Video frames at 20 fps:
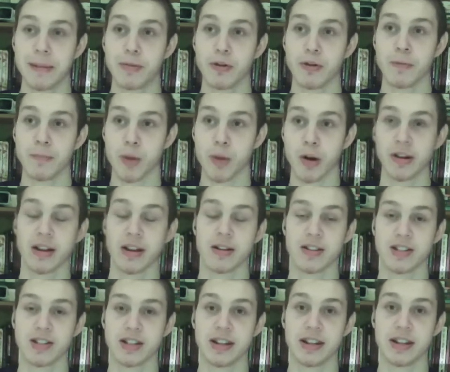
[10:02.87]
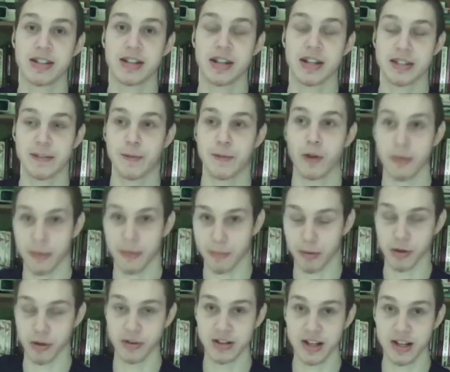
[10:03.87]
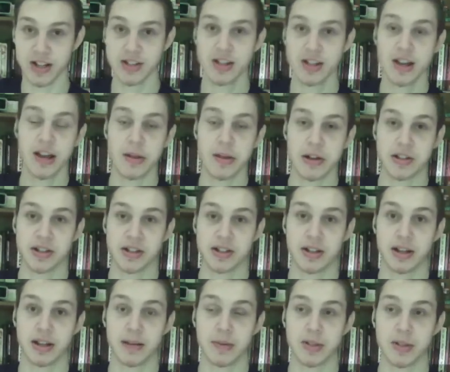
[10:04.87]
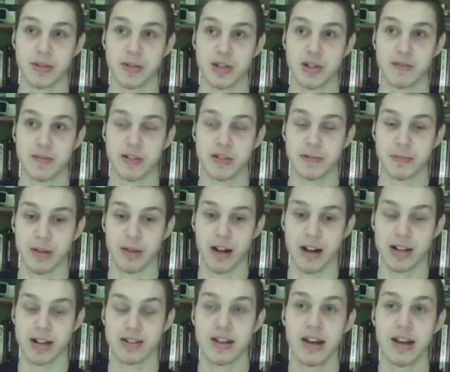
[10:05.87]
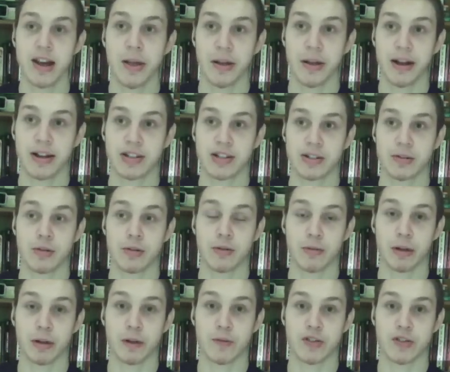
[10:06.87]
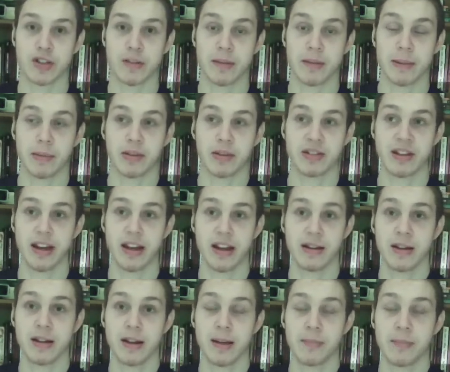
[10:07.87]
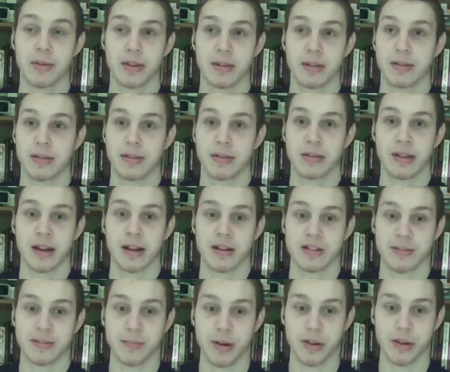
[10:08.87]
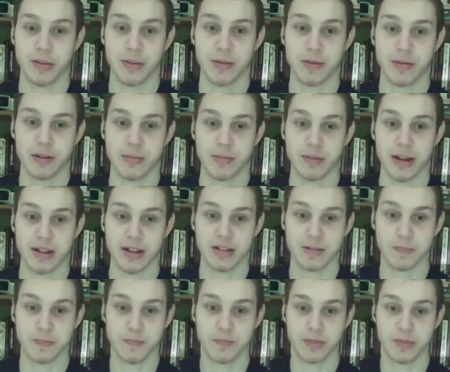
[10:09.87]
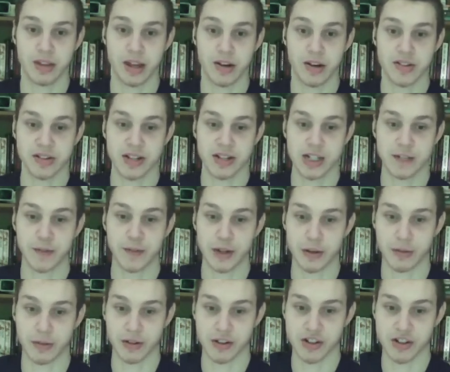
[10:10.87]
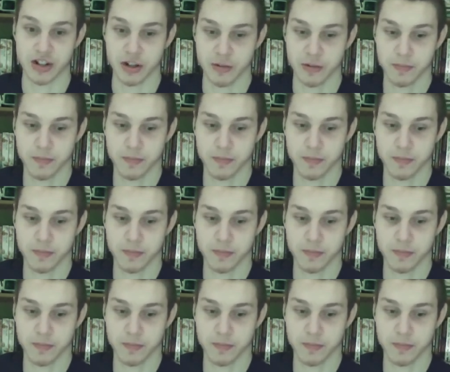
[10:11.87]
who burn down cities as a form of protest, this doesn't come as much of a surprise. Now that's too real for some people to take, but that doesn't bother me one bit. Here's the next video I'm going to show.